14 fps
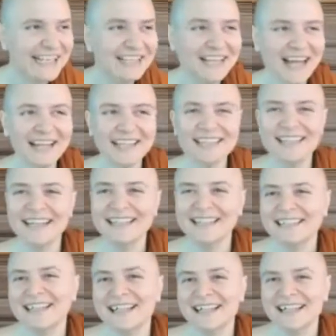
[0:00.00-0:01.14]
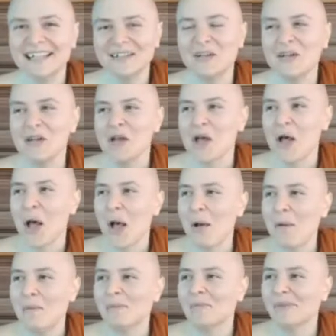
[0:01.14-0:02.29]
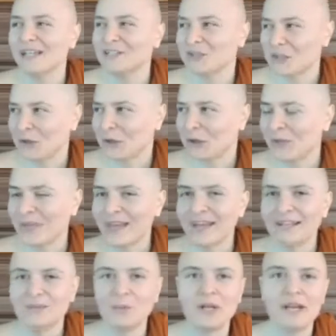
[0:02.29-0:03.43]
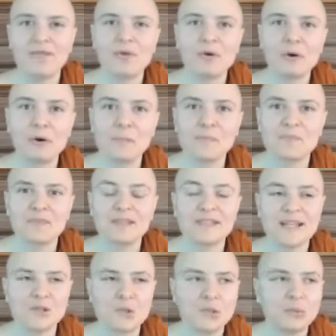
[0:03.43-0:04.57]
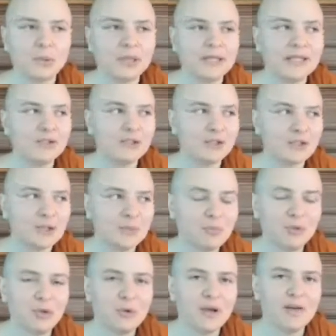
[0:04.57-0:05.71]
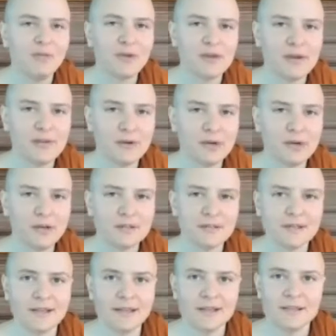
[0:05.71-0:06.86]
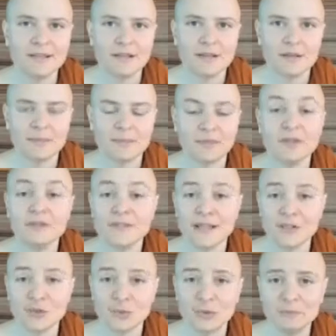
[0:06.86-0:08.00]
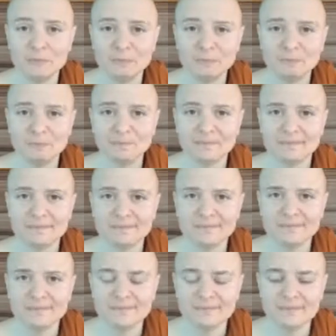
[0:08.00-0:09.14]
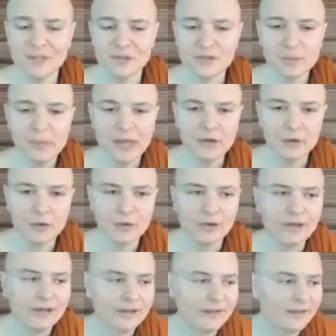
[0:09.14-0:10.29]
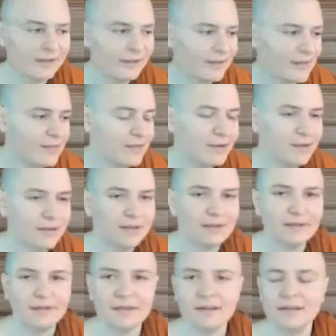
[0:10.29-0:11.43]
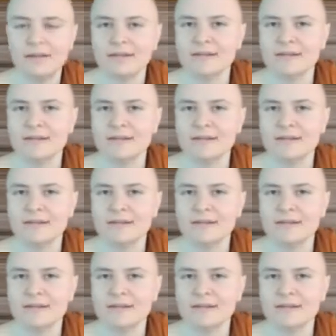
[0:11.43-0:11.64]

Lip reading: Not a good idea. Make sure that whatever sexual relationship you have with others is consensual. Doesn't matter the